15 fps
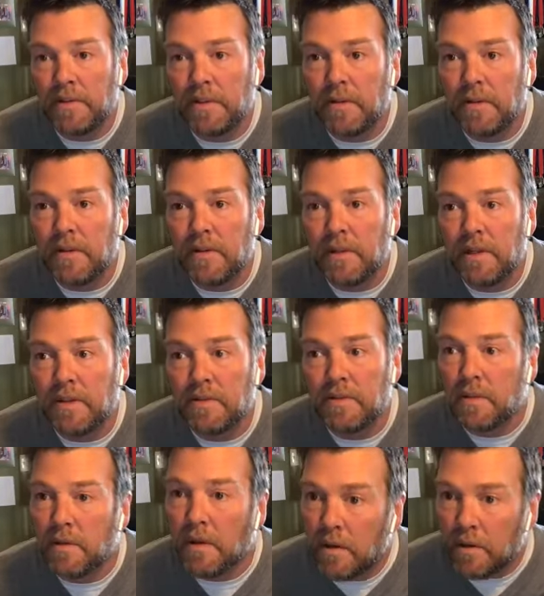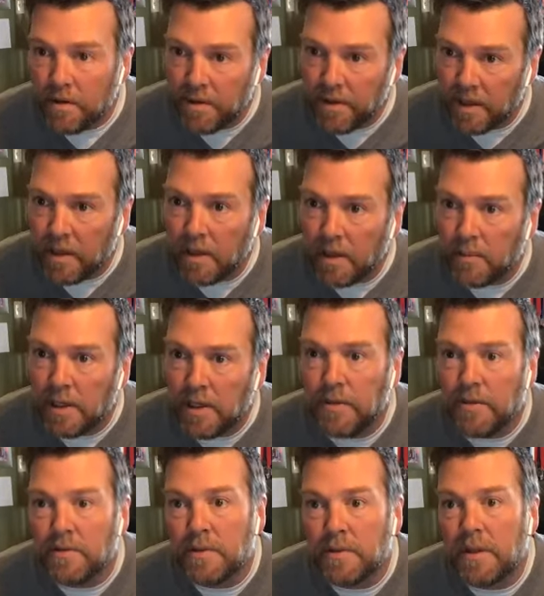is a good thing because they're all thinking about
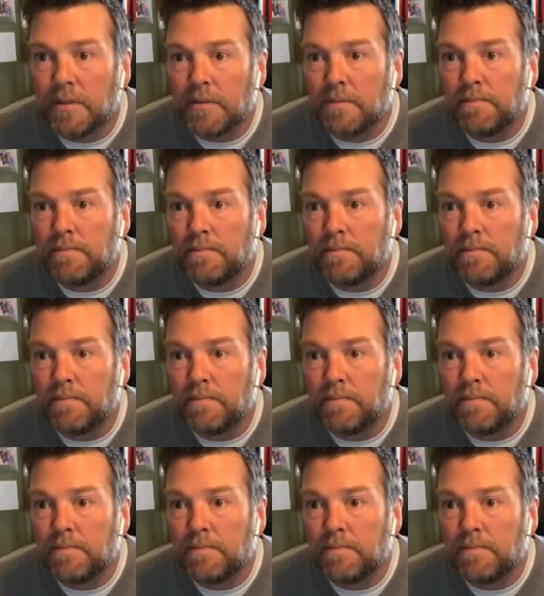those things.